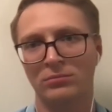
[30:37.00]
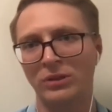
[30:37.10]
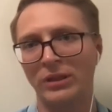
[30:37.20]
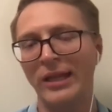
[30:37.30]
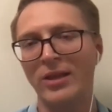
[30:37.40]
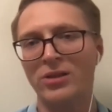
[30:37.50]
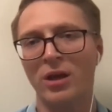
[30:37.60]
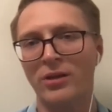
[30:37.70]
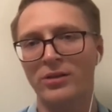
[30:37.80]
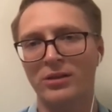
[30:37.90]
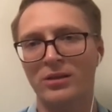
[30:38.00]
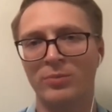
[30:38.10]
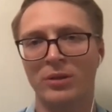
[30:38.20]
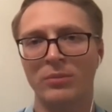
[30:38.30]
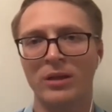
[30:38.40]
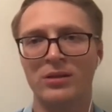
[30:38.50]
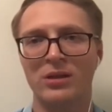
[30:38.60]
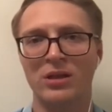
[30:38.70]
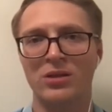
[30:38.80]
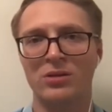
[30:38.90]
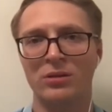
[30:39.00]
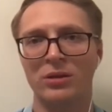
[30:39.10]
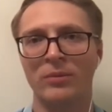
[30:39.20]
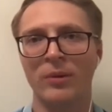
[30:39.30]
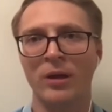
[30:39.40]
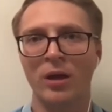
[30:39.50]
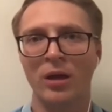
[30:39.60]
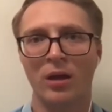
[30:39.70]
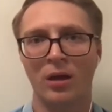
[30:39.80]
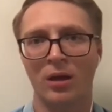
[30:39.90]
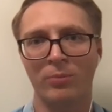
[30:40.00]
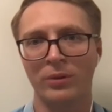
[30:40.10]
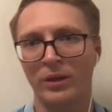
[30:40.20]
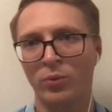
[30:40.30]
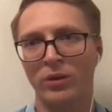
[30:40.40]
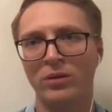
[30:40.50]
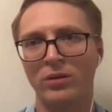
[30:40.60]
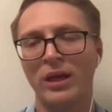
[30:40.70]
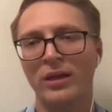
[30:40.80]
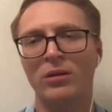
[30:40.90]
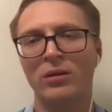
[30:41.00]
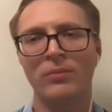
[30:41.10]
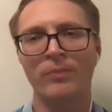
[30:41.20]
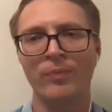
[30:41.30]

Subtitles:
data science experiments easily, play with the data,